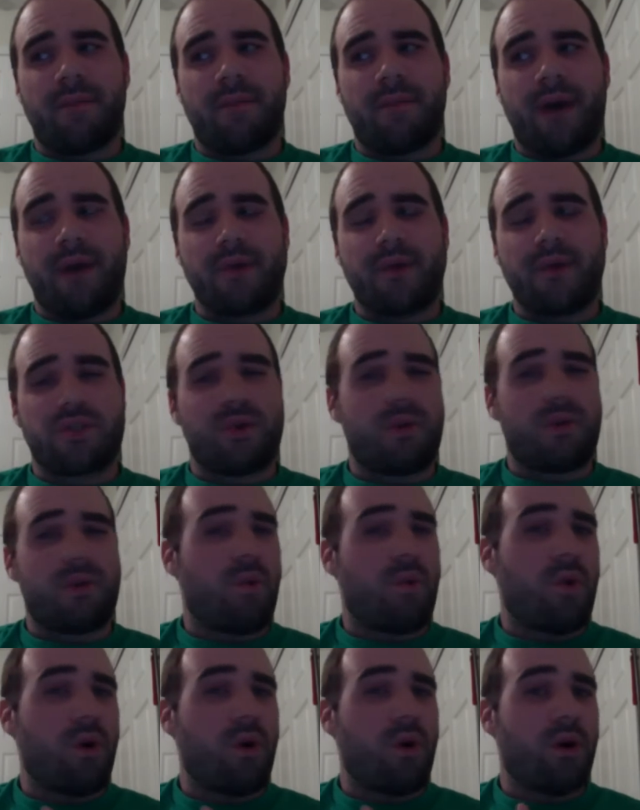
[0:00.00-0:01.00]
I was doing
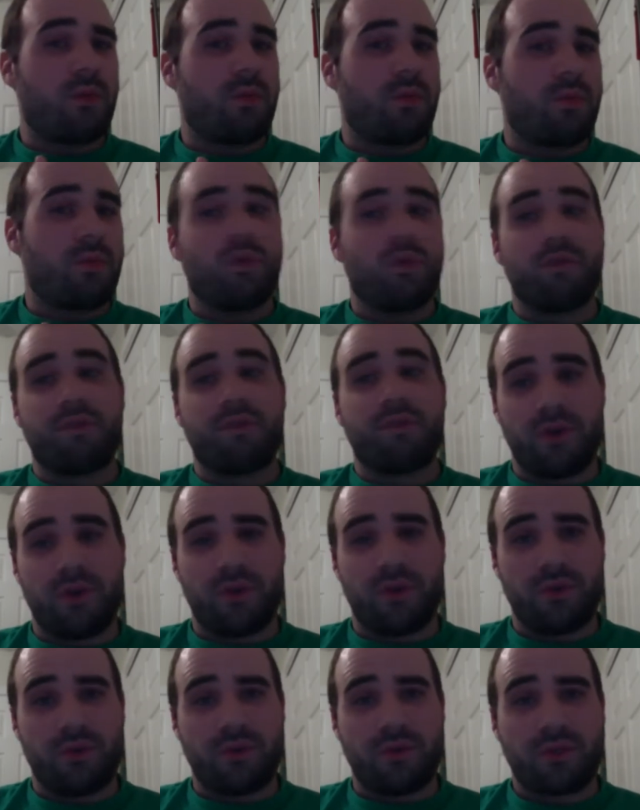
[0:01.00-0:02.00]
more
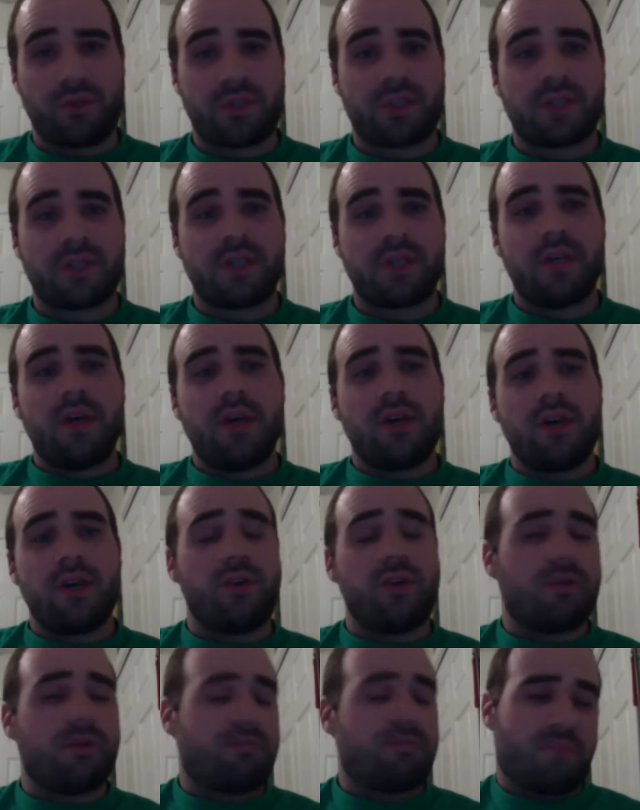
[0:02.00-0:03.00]
reviews,
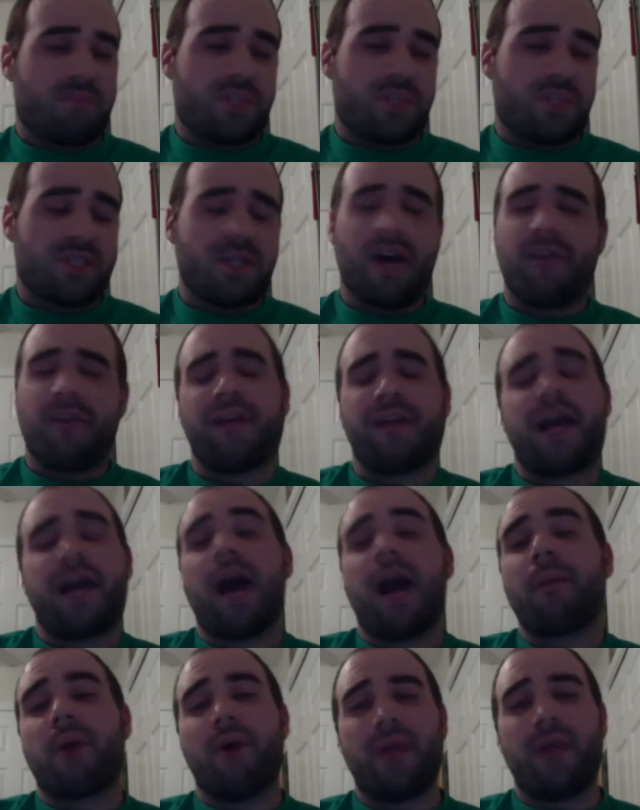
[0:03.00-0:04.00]
stuff like
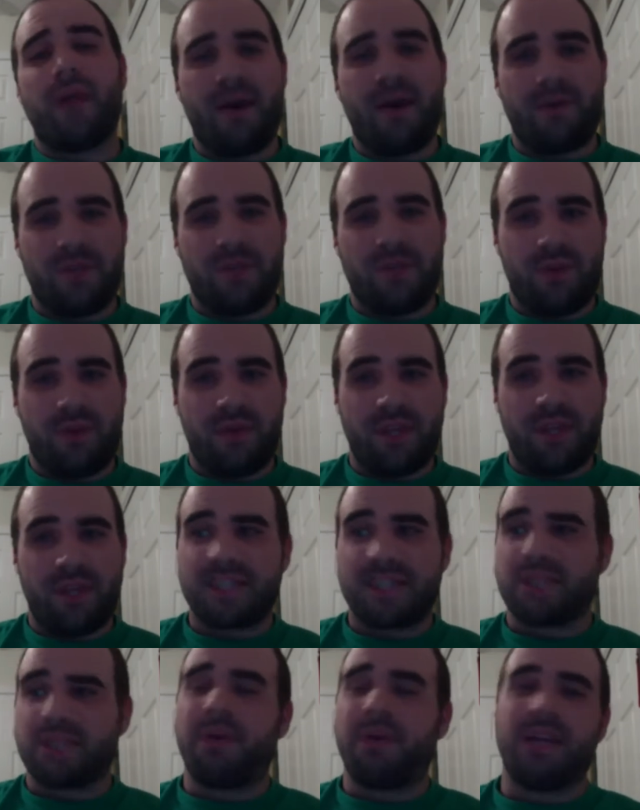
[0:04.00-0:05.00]
I'm going out and doing
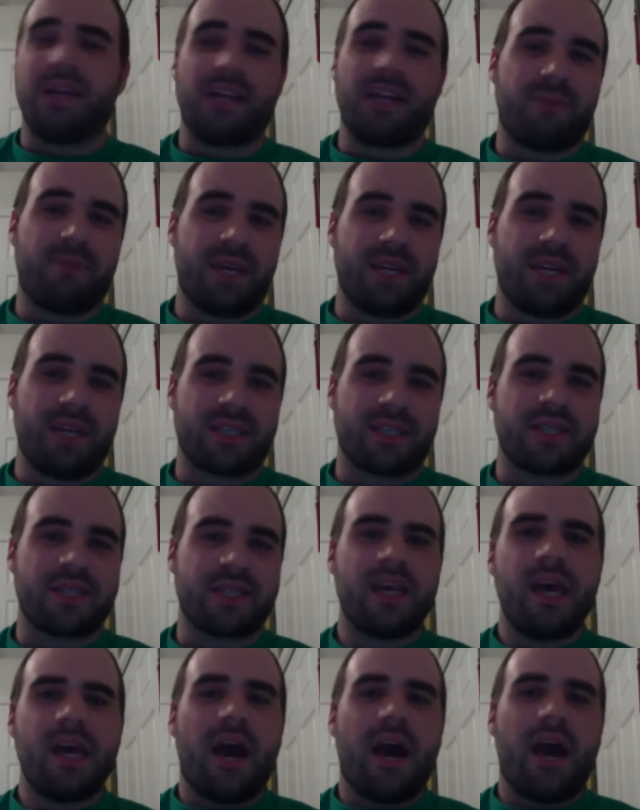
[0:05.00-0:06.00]
this, opinion pieces.
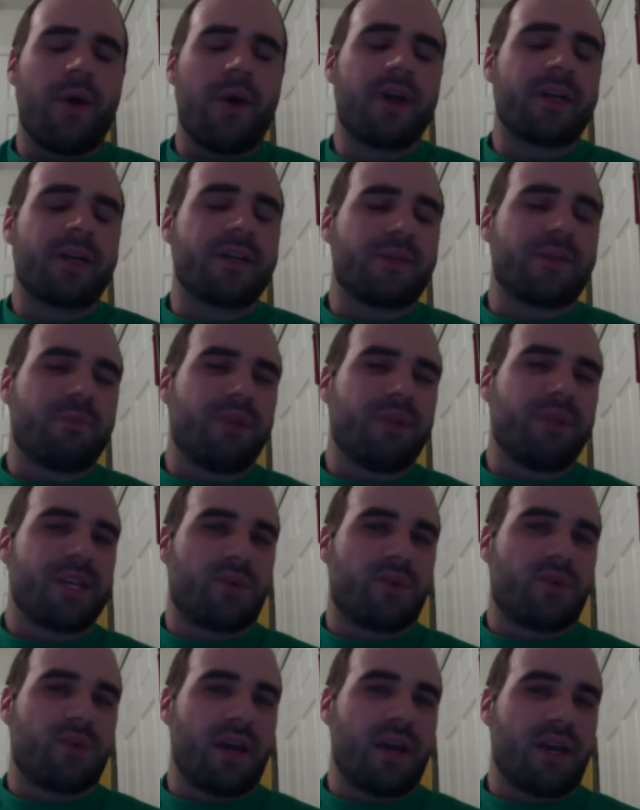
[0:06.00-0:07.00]
I wanted a
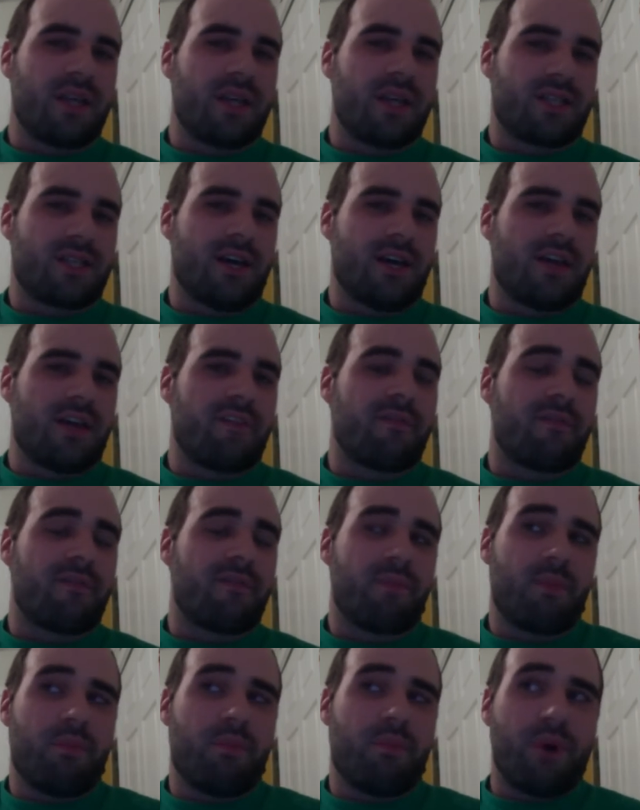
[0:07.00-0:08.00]
place where I could just kind of
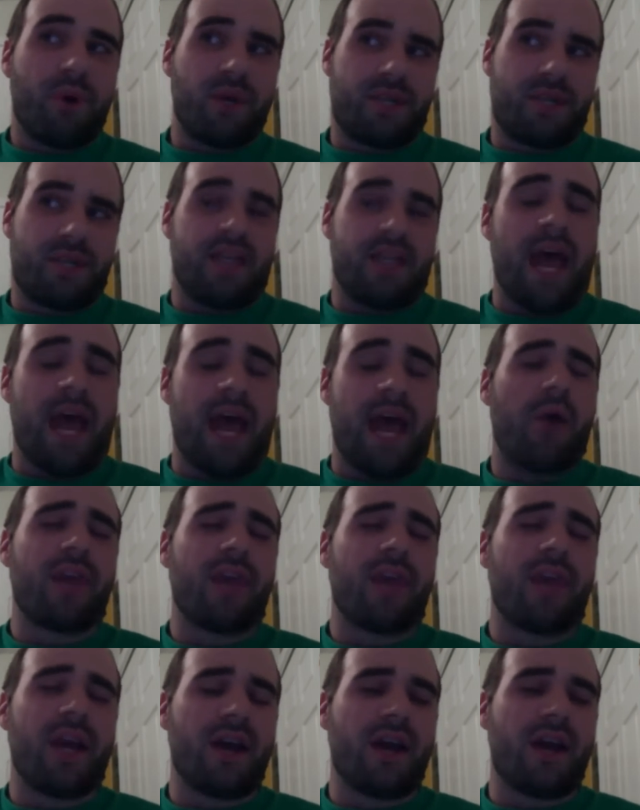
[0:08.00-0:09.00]
put it out
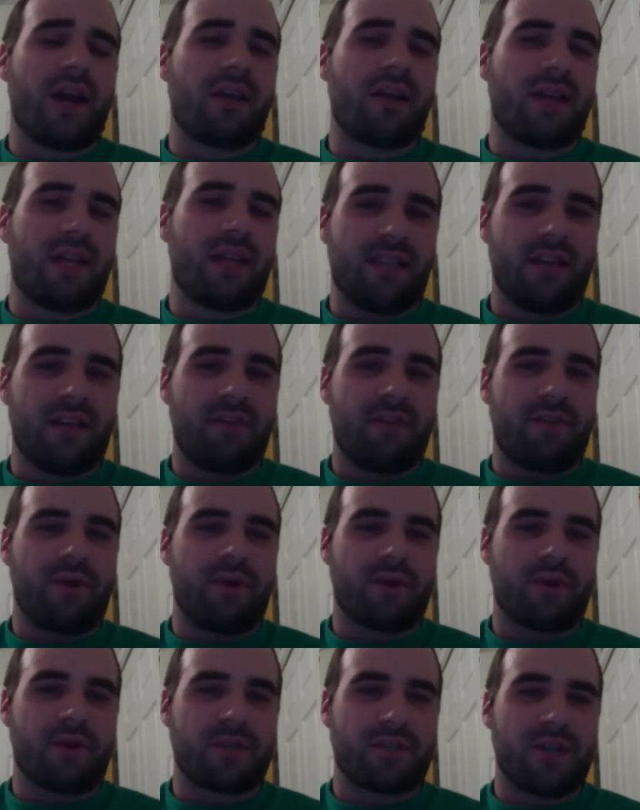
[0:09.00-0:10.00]
there and let
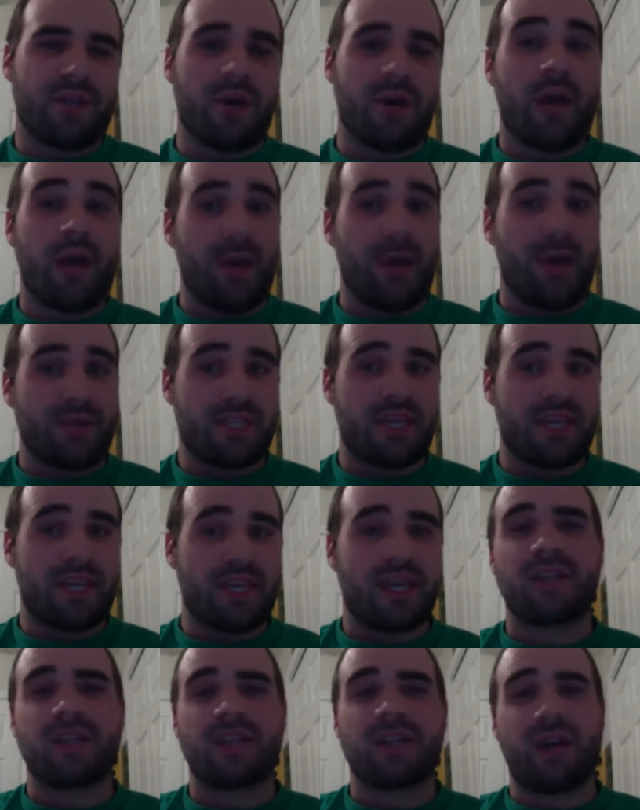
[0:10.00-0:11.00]
folks know what I was
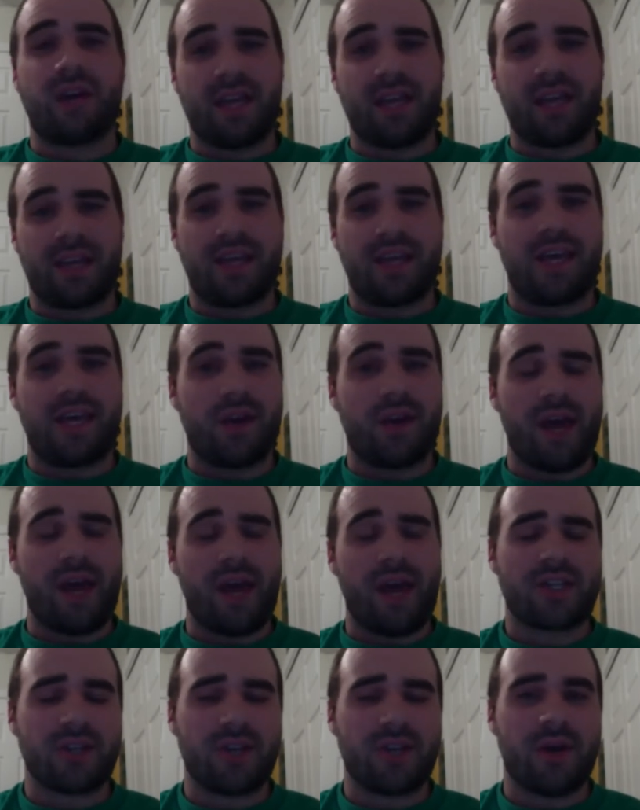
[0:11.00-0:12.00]
thinking and try to get that
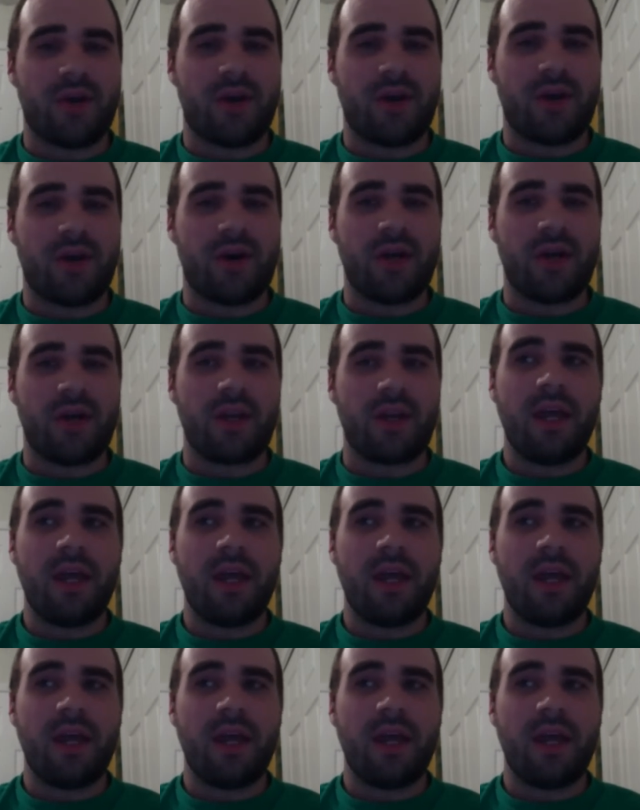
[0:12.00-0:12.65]
interaction going on.